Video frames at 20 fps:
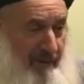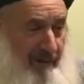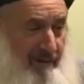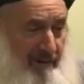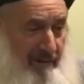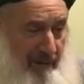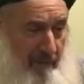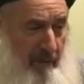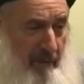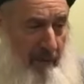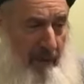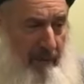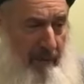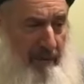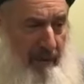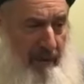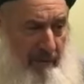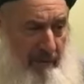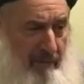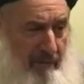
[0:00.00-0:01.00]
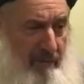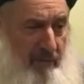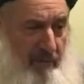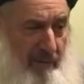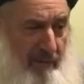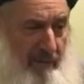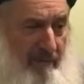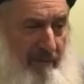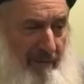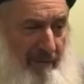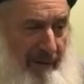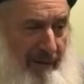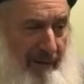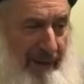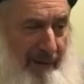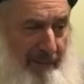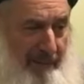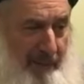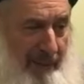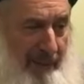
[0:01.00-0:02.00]
some unusual
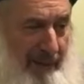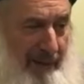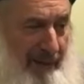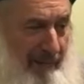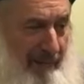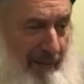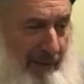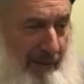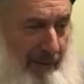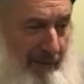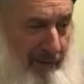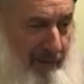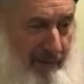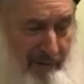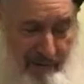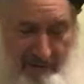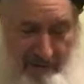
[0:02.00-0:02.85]
app that I never use.